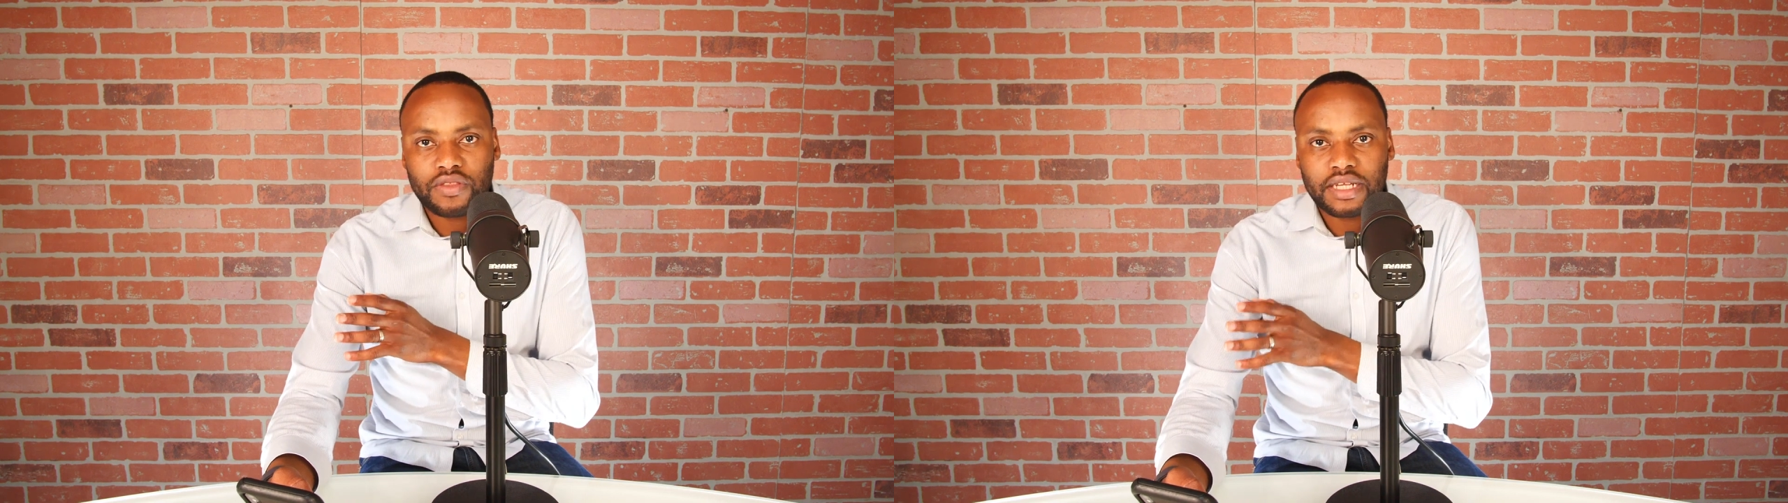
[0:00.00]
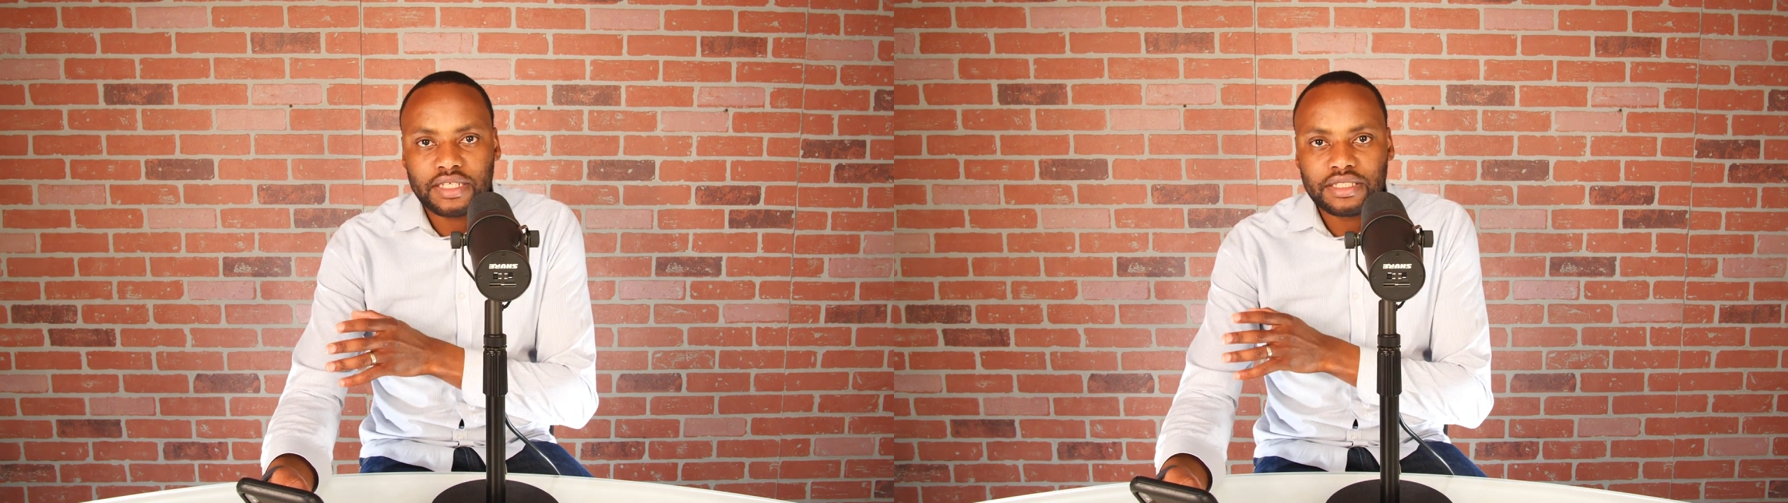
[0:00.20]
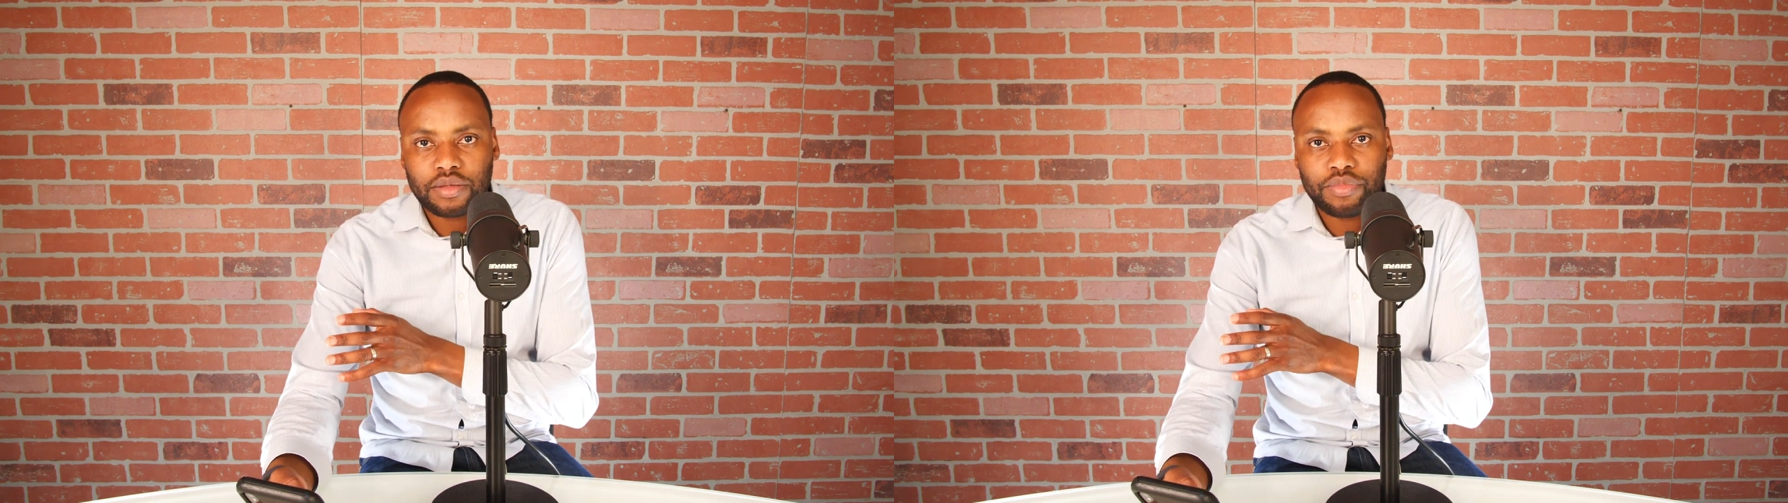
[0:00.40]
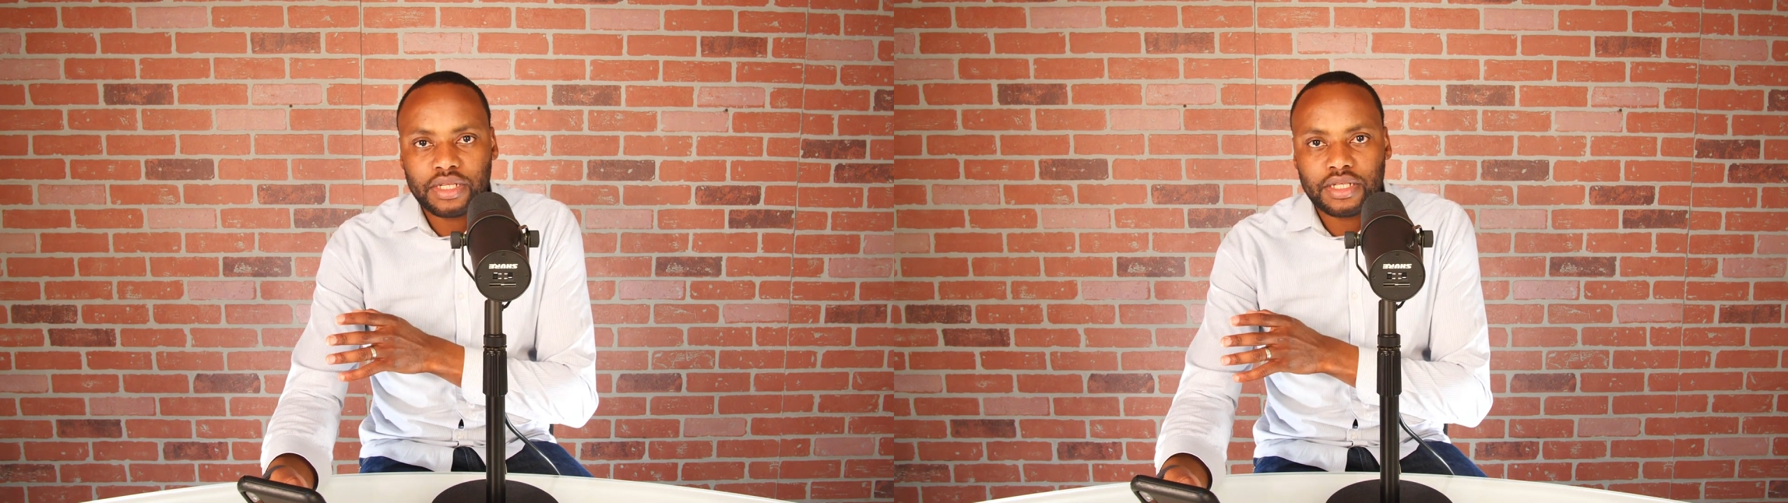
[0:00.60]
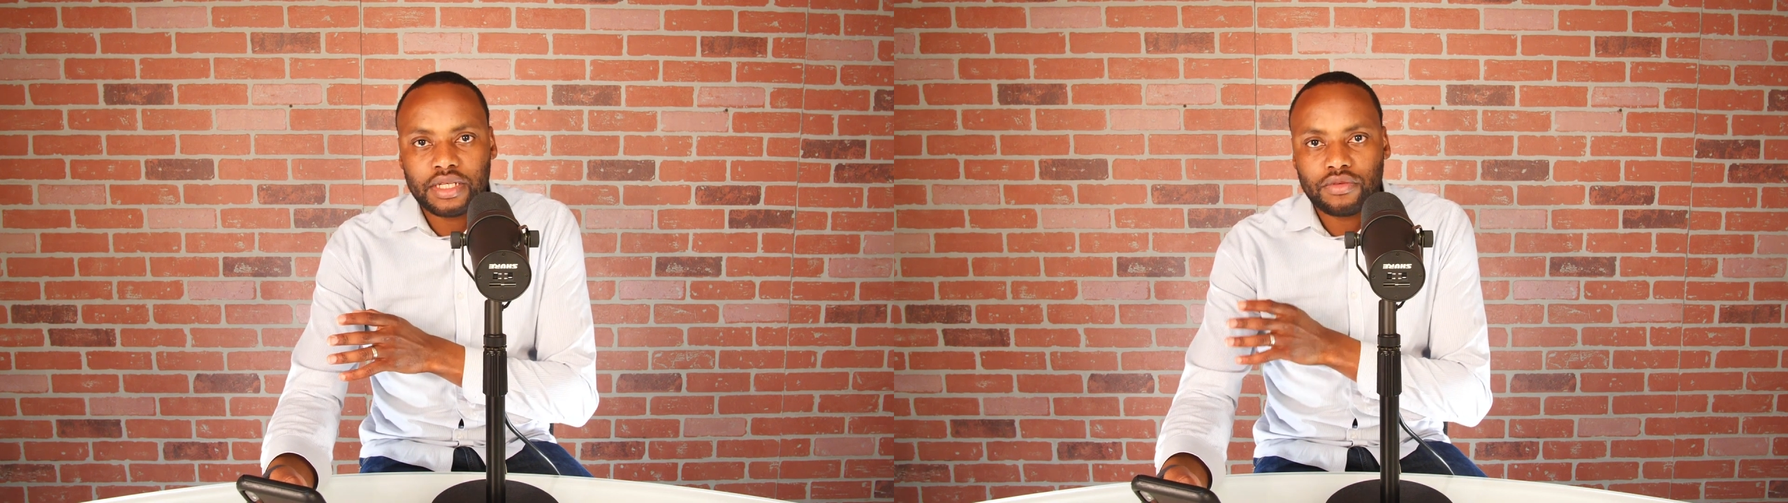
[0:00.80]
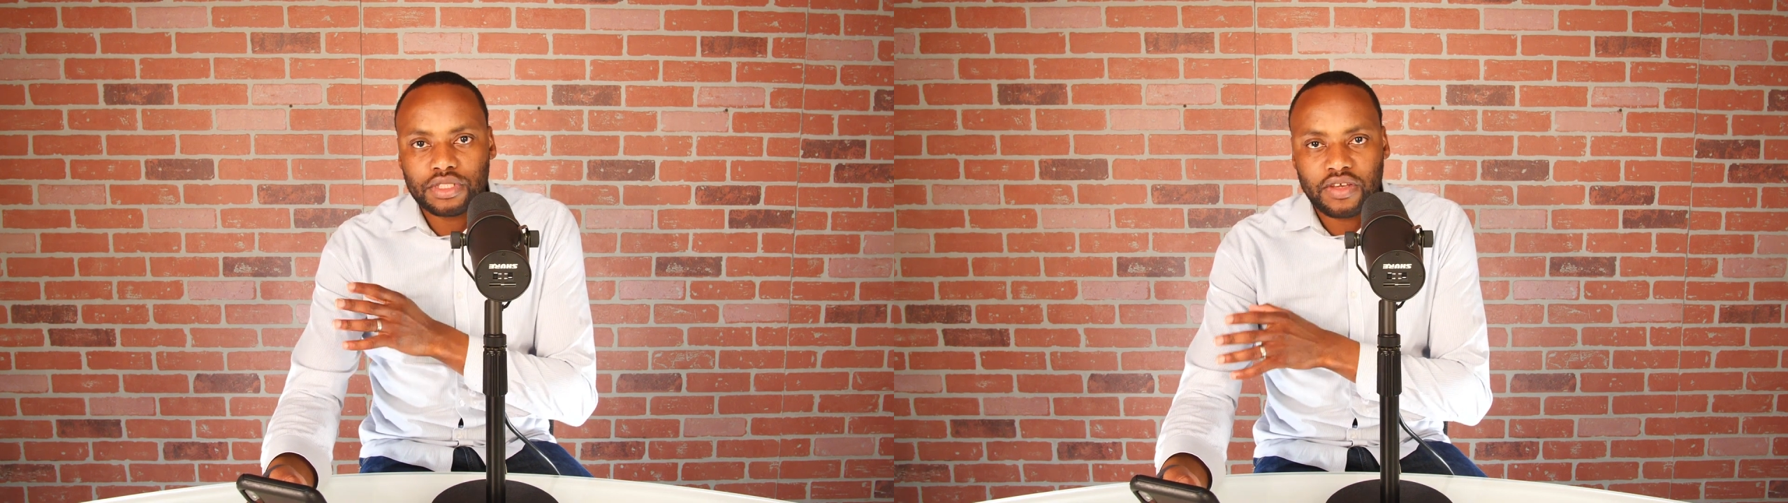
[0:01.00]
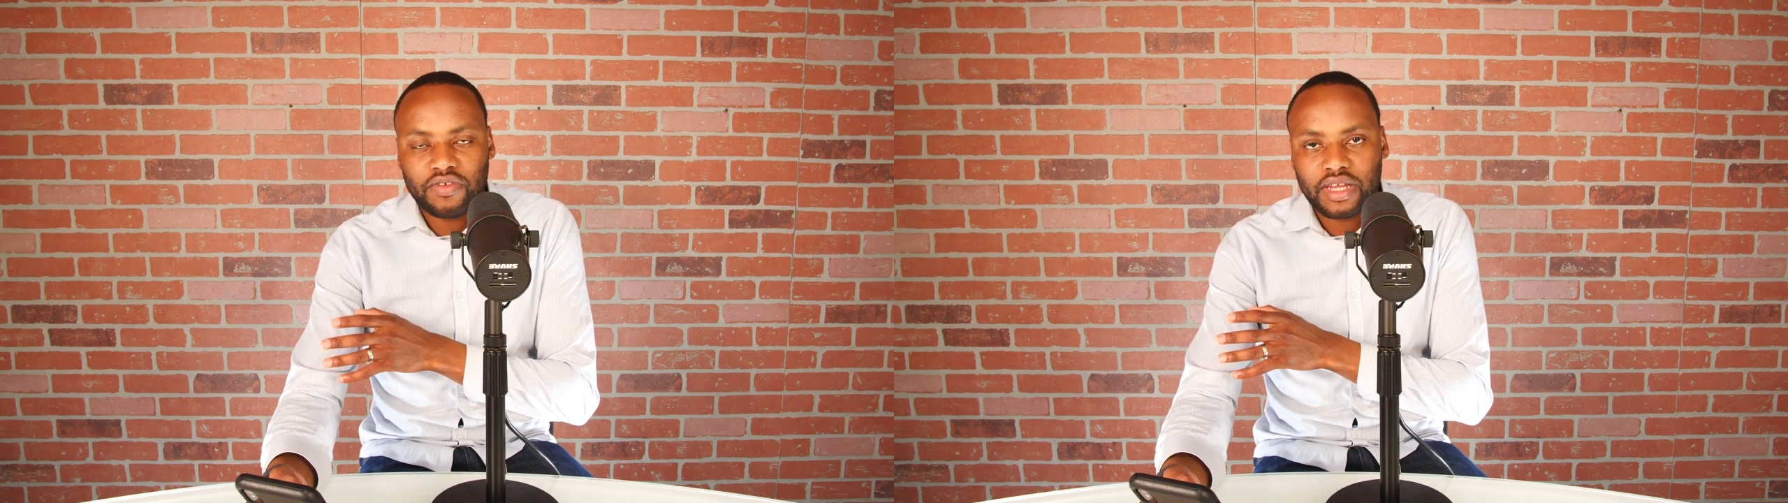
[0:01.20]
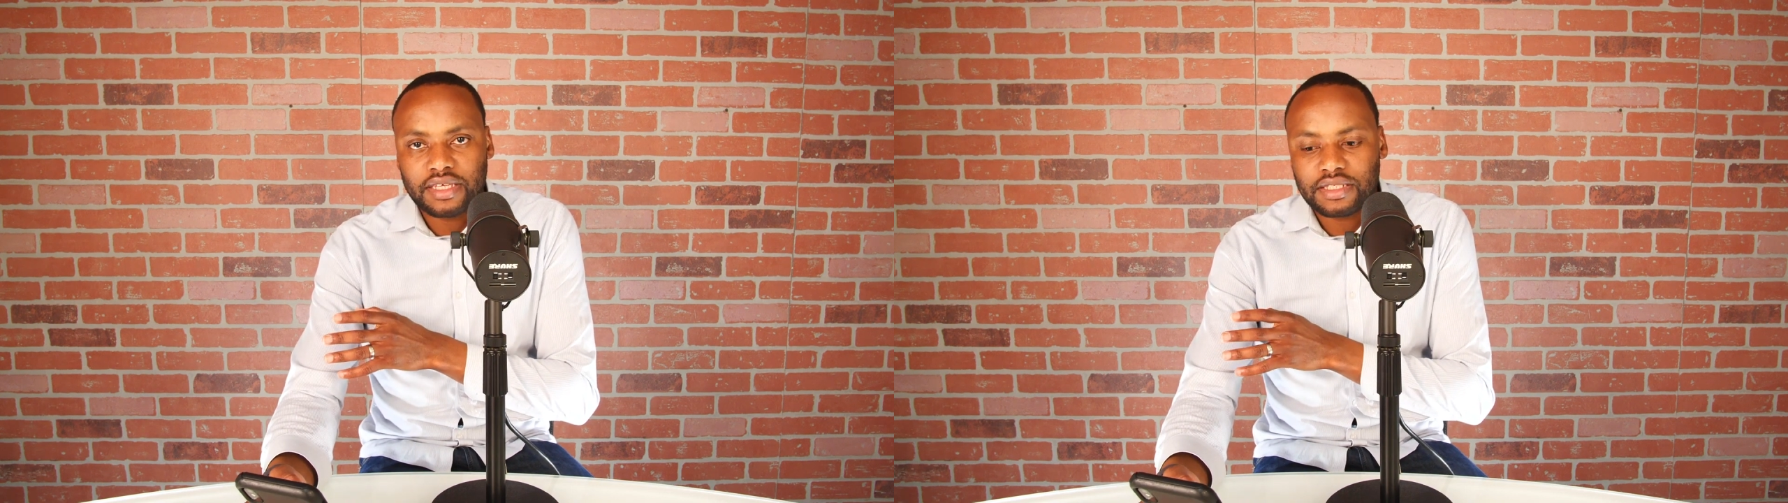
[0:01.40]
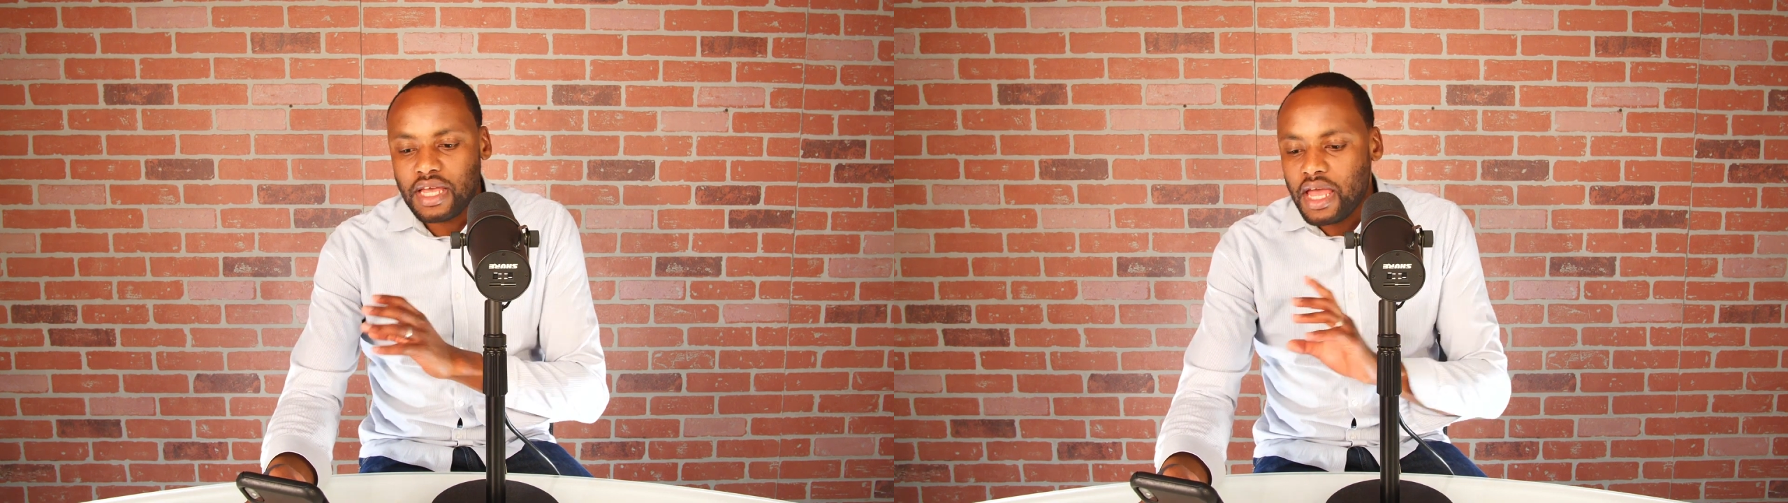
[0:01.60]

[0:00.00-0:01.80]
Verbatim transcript: least ability was given less.